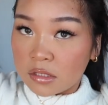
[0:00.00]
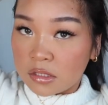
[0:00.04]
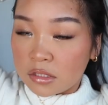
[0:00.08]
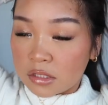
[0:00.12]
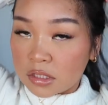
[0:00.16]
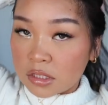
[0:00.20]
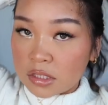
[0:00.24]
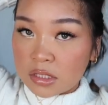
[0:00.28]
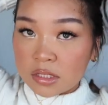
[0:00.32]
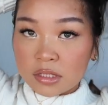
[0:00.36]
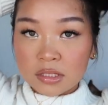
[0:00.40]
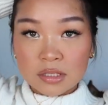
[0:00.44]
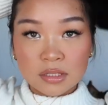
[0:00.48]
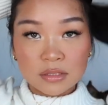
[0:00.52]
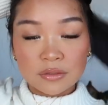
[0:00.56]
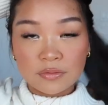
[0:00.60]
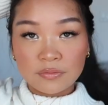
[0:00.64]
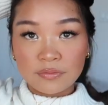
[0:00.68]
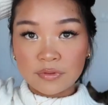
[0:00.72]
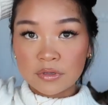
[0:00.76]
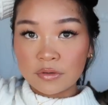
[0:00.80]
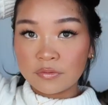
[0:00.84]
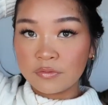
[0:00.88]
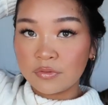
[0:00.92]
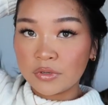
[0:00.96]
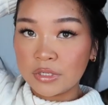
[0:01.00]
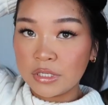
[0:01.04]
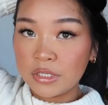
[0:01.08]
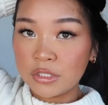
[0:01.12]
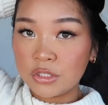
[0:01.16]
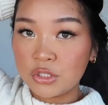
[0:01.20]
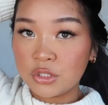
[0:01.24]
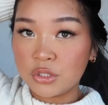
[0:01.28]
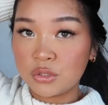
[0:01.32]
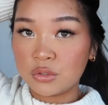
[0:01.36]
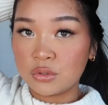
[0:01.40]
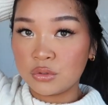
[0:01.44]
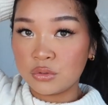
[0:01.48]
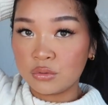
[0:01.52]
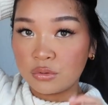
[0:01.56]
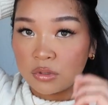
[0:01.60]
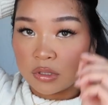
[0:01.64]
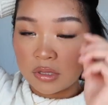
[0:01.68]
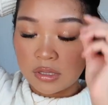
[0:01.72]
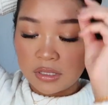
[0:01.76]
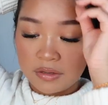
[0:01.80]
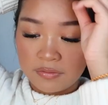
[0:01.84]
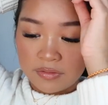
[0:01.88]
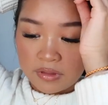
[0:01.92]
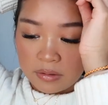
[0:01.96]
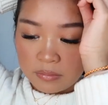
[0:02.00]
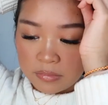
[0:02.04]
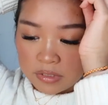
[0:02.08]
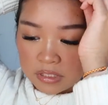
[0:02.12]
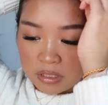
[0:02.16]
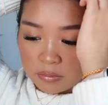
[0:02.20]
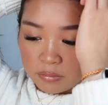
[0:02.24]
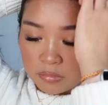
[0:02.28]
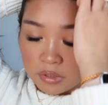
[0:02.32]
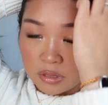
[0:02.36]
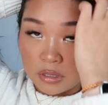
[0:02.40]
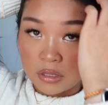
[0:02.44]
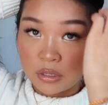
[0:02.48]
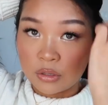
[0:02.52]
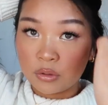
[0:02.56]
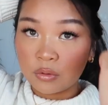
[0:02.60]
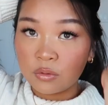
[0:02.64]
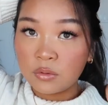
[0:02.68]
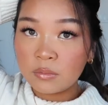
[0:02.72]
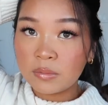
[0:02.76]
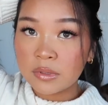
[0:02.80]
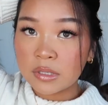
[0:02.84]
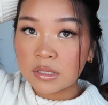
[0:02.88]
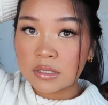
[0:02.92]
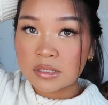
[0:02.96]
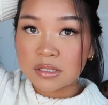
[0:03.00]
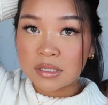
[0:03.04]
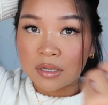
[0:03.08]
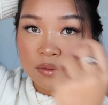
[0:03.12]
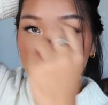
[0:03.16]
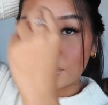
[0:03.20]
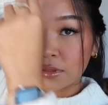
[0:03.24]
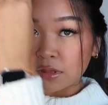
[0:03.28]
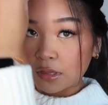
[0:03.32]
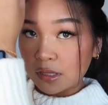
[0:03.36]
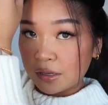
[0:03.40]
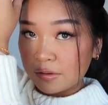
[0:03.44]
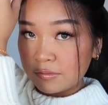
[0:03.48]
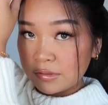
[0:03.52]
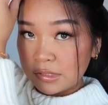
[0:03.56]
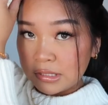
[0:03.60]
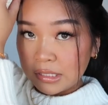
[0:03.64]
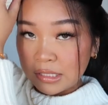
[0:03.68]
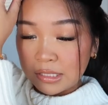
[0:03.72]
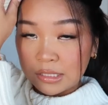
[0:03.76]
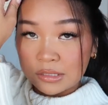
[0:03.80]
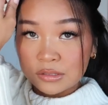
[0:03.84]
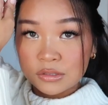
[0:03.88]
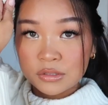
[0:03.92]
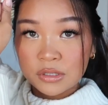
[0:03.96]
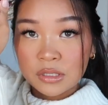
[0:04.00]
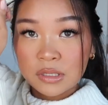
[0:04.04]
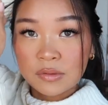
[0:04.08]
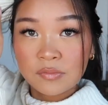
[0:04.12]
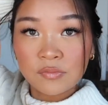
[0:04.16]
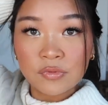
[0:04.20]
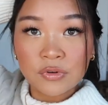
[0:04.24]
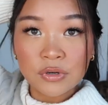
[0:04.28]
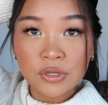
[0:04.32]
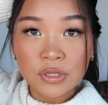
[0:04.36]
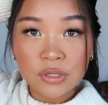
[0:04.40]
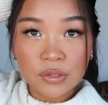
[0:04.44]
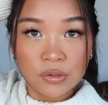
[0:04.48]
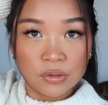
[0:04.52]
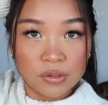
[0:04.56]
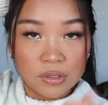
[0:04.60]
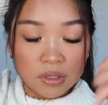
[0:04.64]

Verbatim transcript: just feel free to leave them down below because I would love to answer them for you.